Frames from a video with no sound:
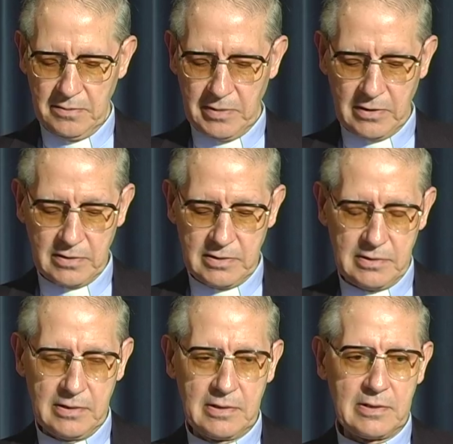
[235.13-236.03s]
because
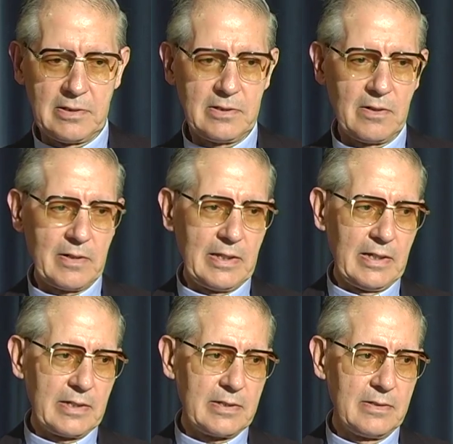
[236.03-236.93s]
it's already
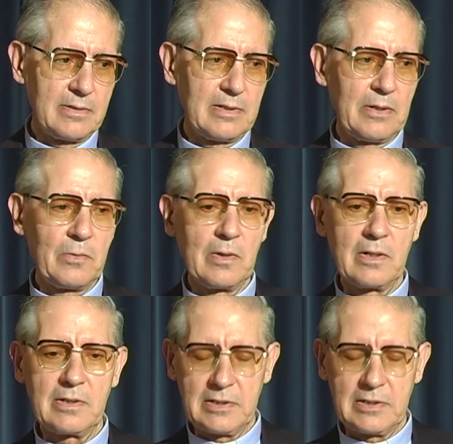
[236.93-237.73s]
a word